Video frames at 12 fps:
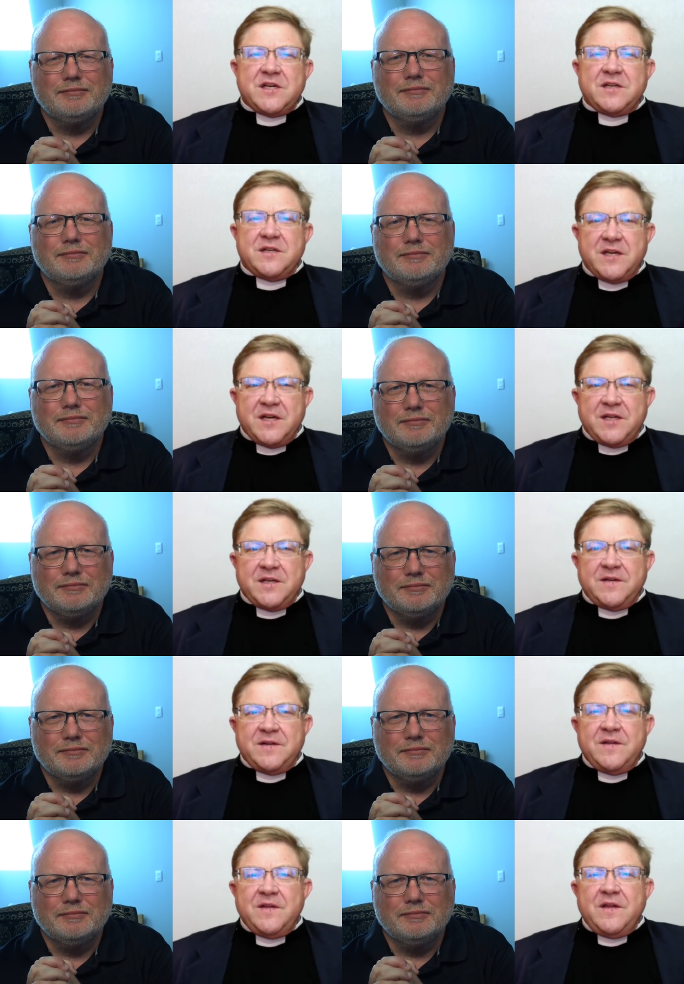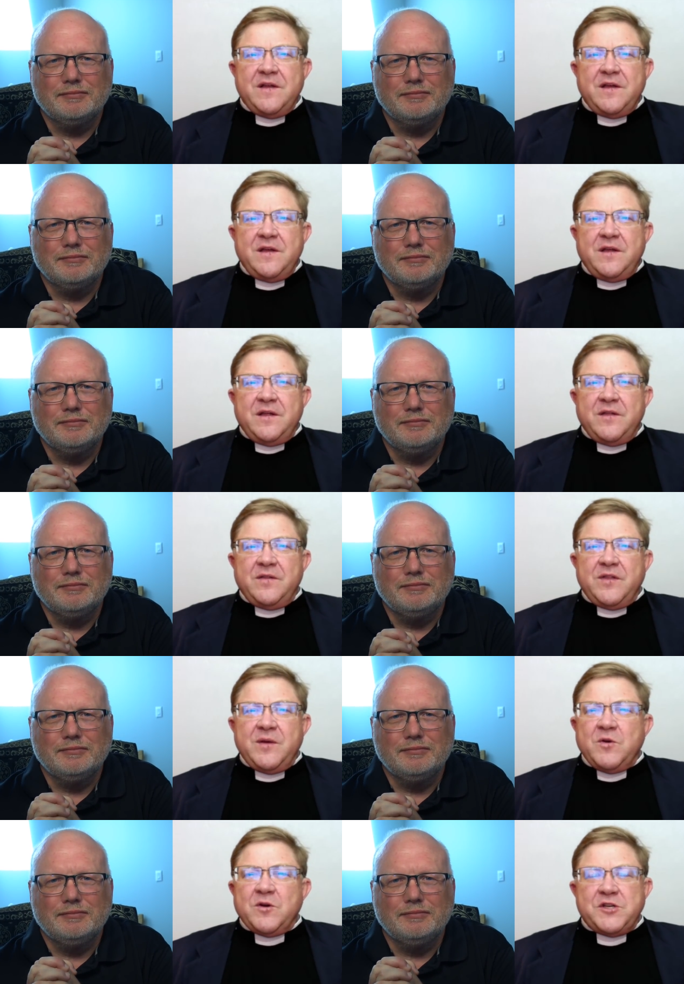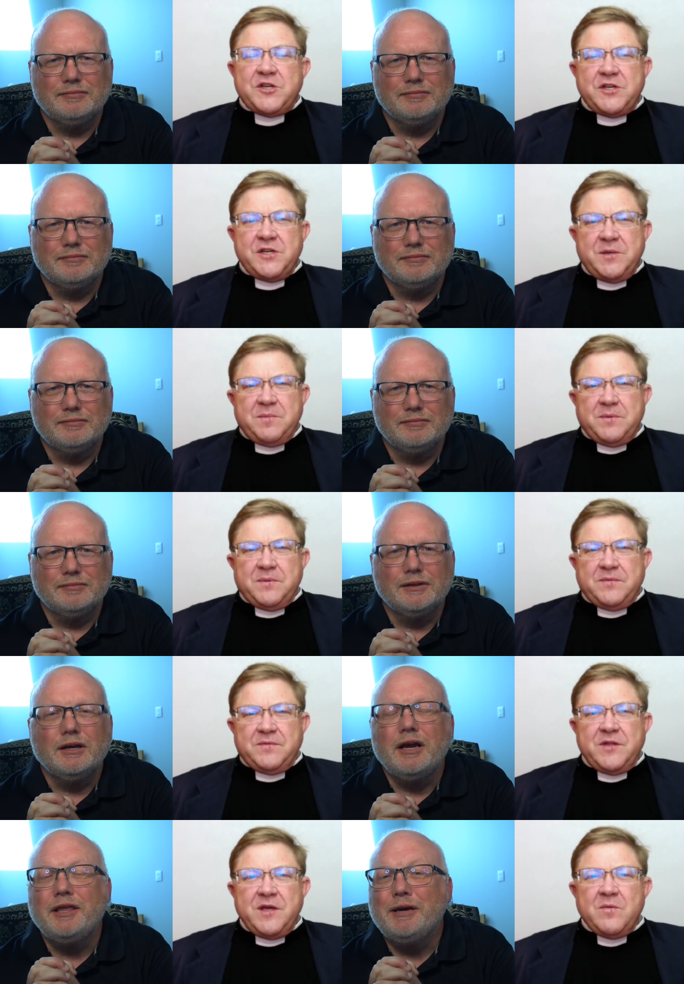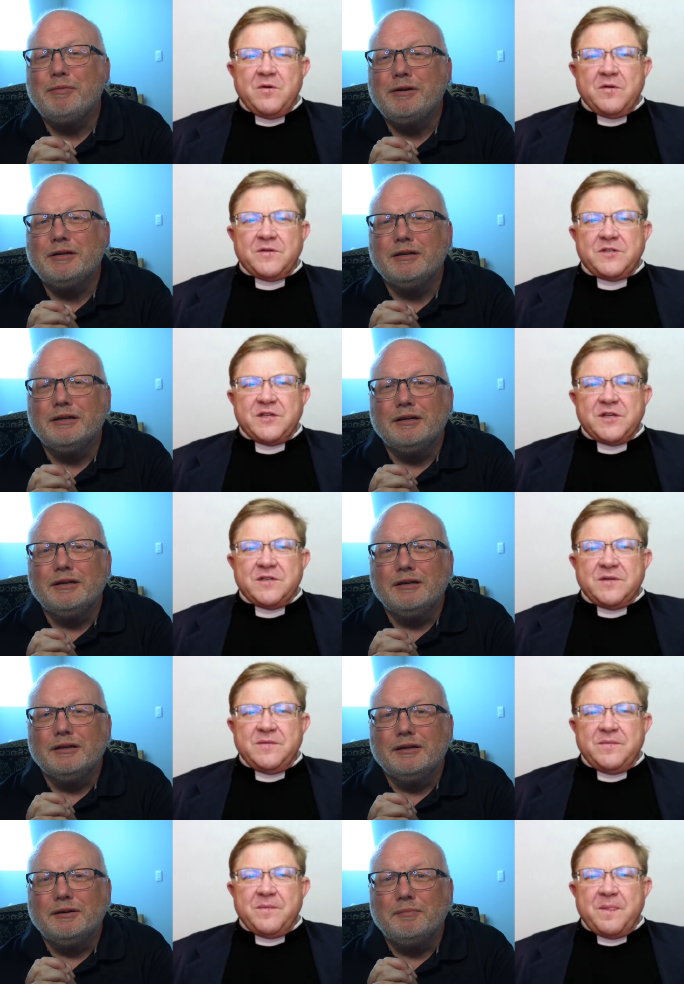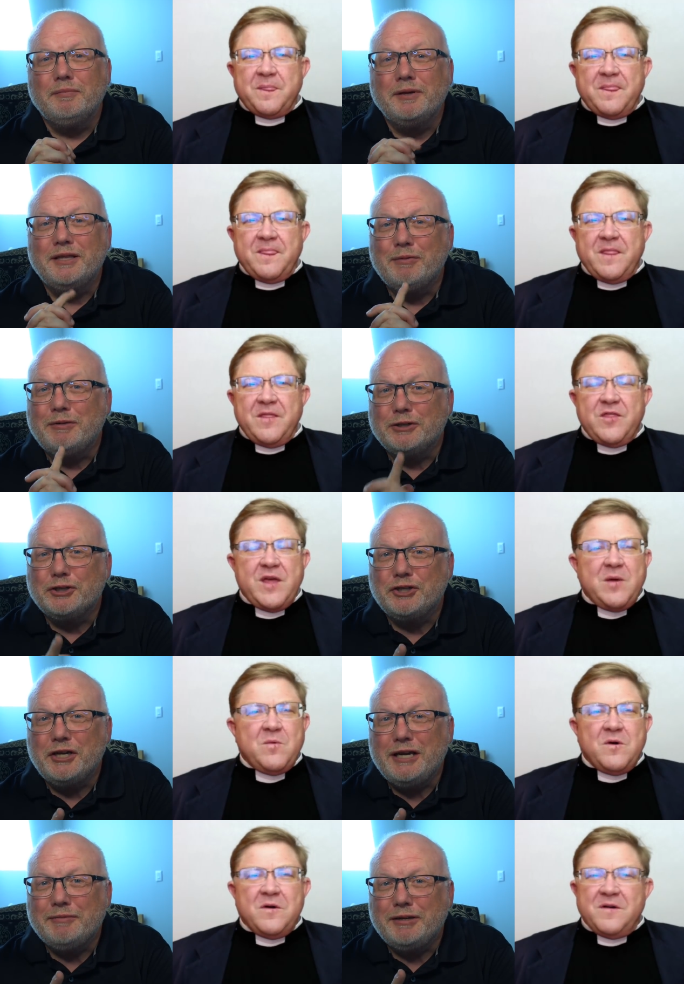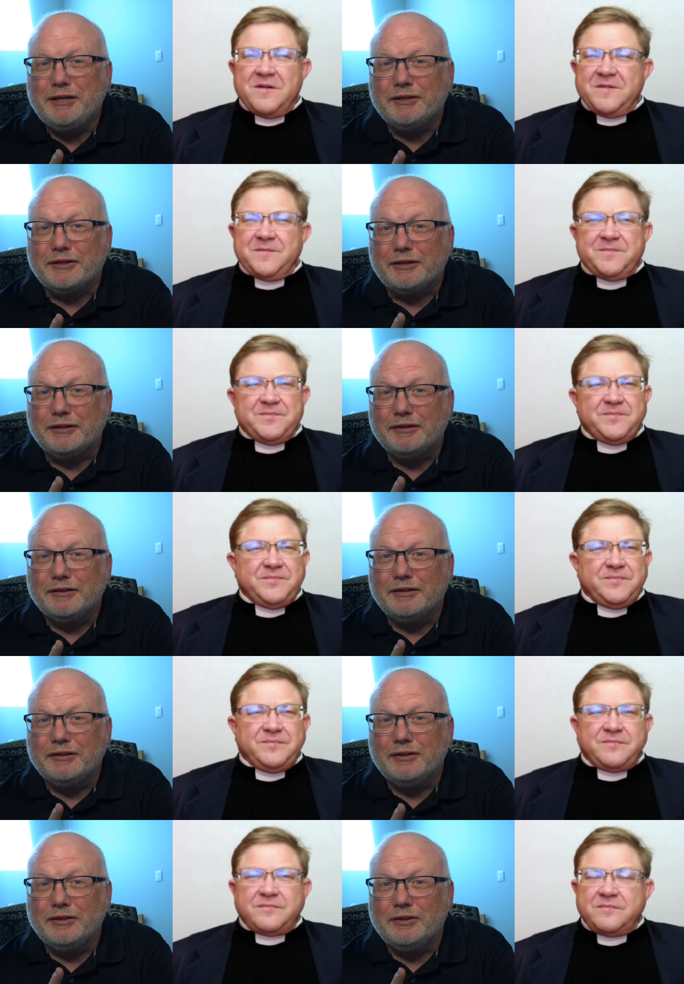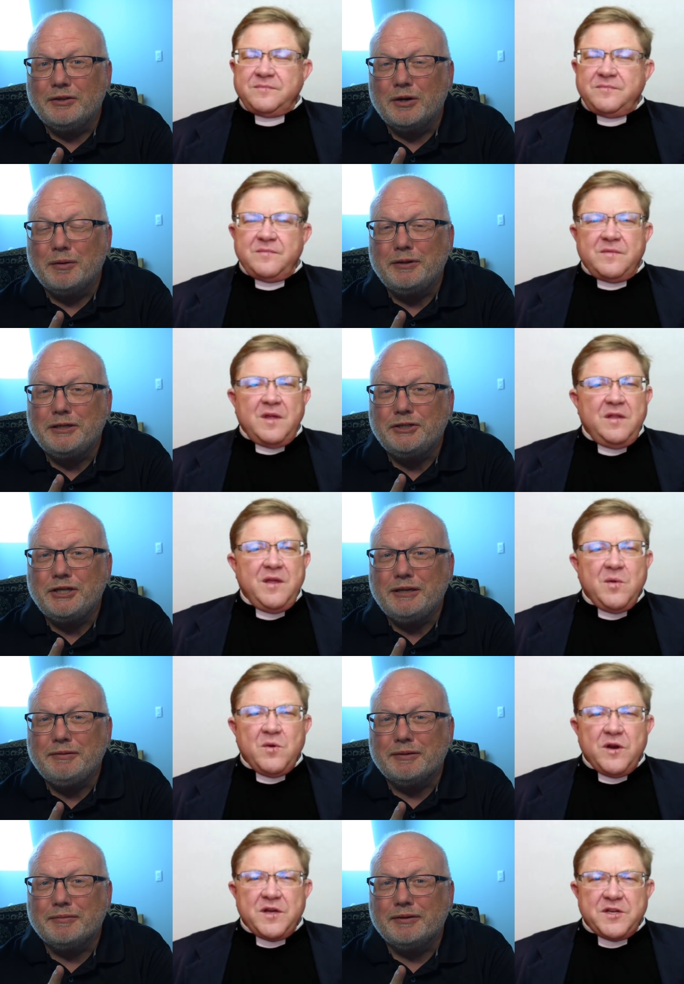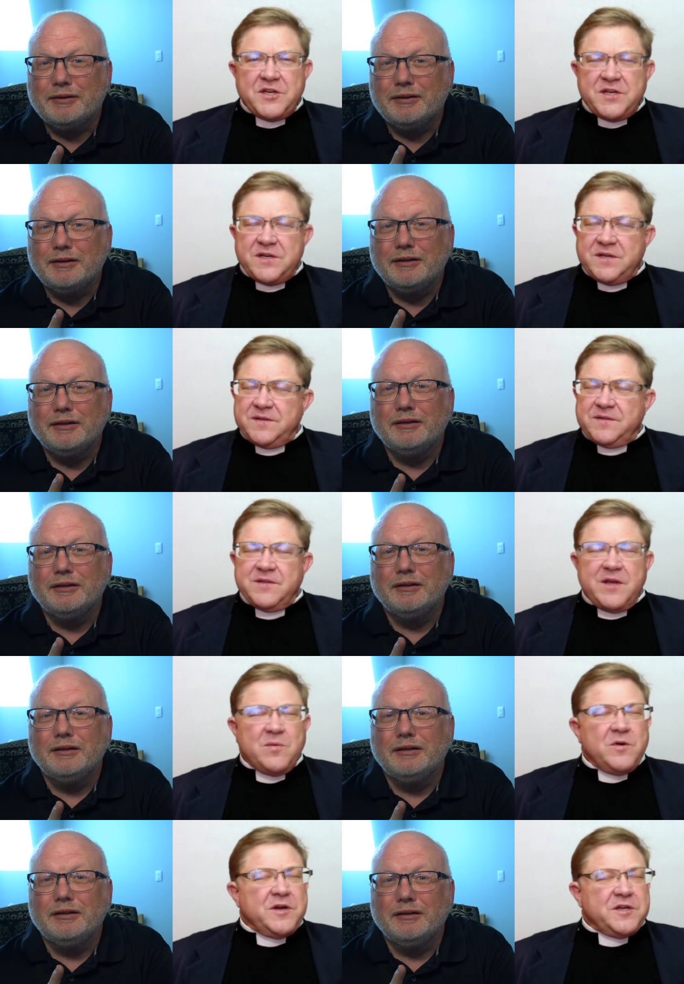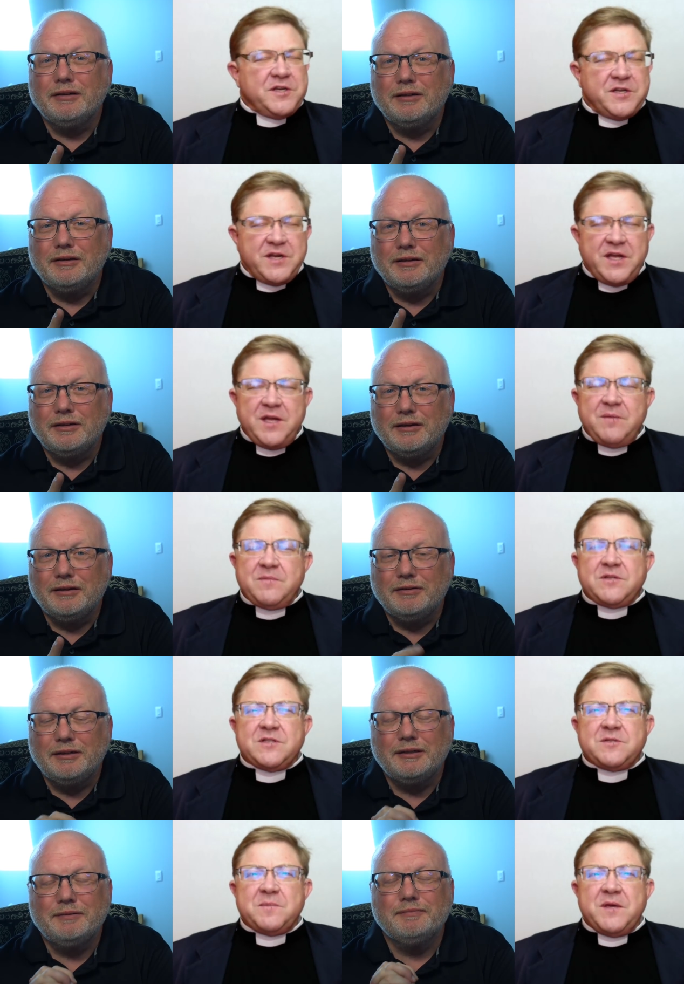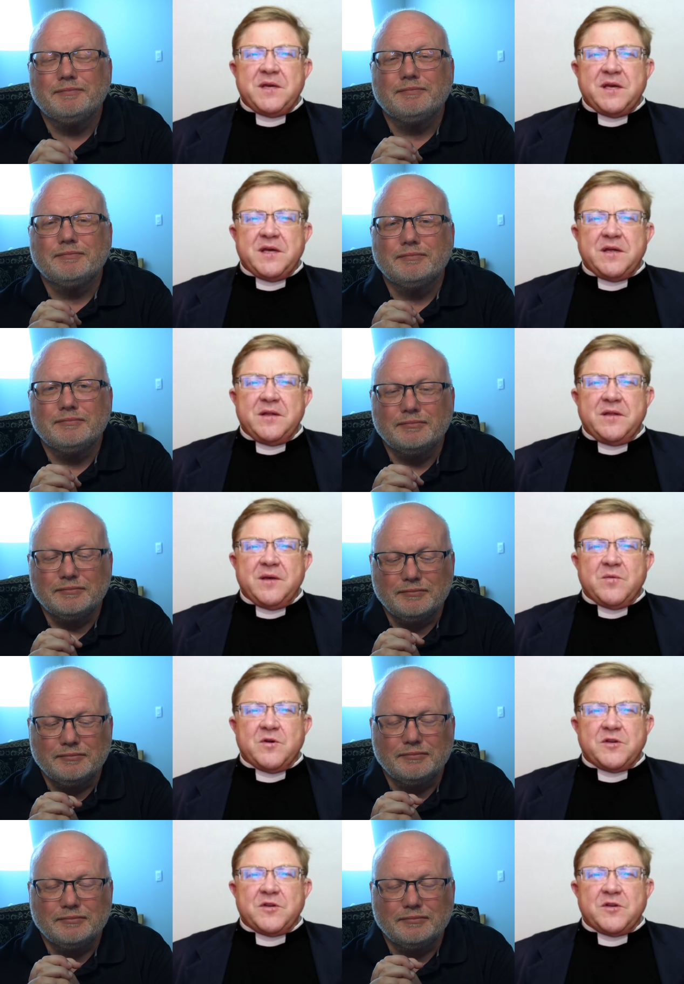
Speaker 1: not." They weren't sheep. They and weren't. They were,
Speaker 2: but they weren't they ashamed were, either. Nobody shamed them.
Speaker 1: They weren't ashamed to speak yeah. out. They weren't